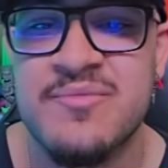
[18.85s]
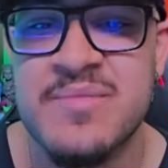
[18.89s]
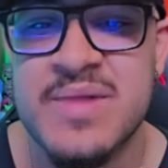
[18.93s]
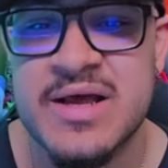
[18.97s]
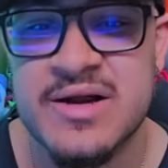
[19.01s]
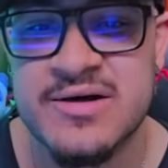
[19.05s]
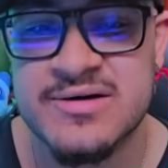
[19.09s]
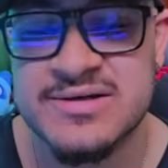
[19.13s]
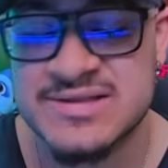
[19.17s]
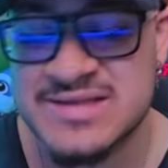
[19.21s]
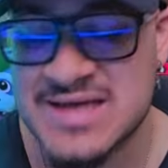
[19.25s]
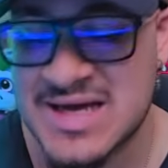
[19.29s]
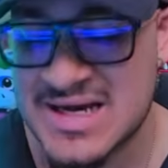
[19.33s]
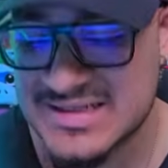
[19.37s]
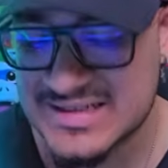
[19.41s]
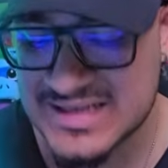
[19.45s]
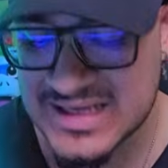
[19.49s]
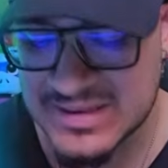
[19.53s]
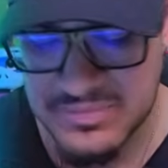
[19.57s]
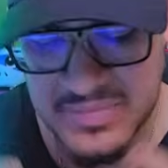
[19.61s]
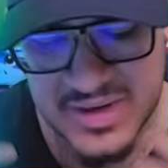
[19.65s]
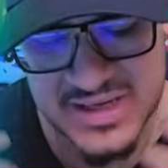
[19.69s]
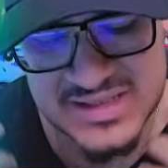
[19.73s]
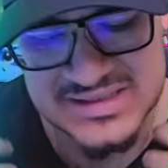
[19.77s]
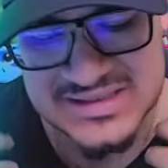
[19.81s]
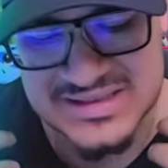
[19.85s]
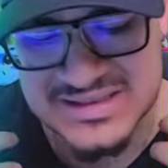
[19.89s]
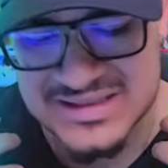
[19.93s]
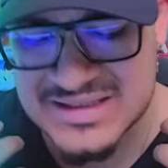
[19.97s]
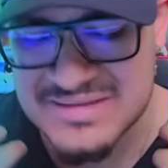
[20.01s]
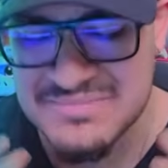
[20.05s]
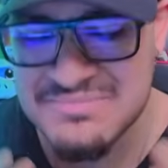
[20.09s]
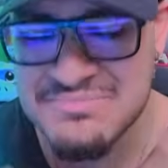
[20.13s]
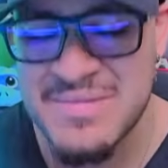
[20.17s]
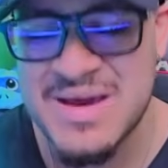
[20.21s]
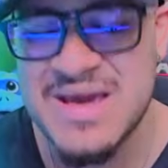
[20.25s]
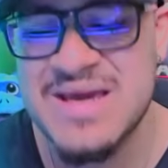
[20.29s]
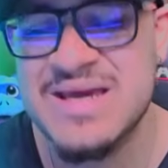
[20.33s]
meta attacks and
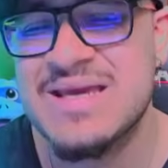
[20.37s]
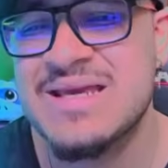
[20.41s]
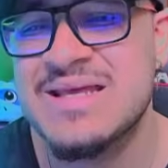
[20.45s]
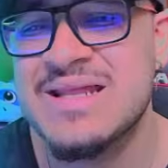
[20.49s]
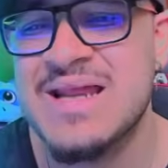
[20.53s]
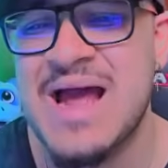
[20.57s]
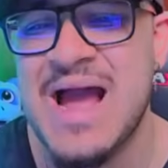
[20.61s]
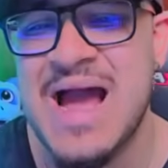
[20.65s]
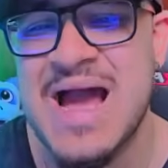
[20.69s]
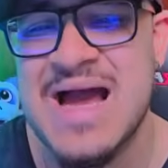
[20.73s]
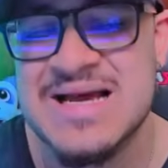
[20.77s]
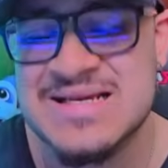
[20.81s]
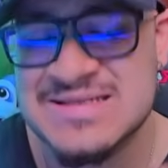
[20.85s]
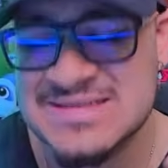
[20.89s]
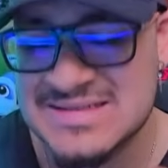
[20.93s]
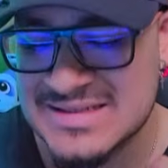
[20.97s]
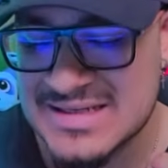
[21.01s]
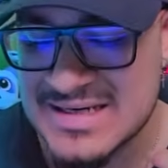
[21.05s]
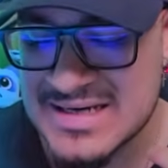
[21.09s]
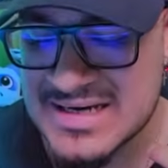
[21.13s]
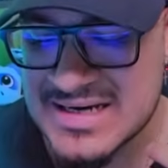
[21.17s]
basically make it as